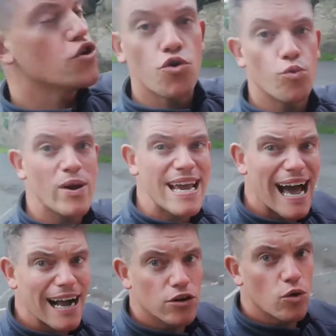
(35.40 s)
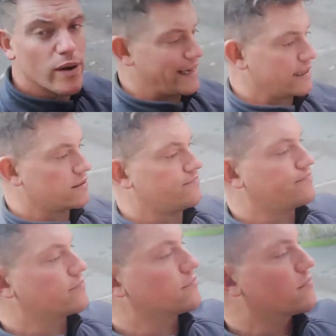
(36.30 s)
We are going
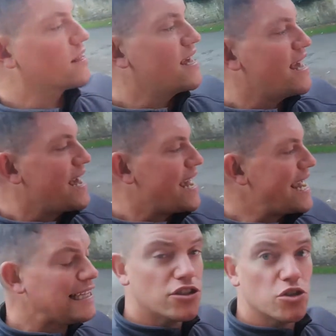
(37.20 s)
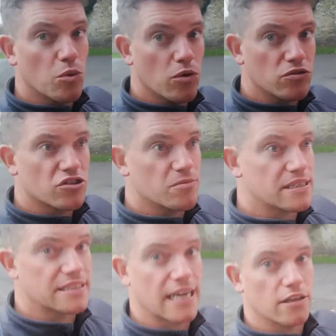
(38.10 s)
into Wolsingham
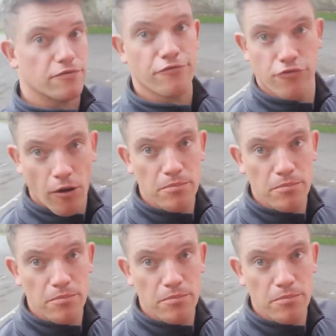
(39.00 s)
itself from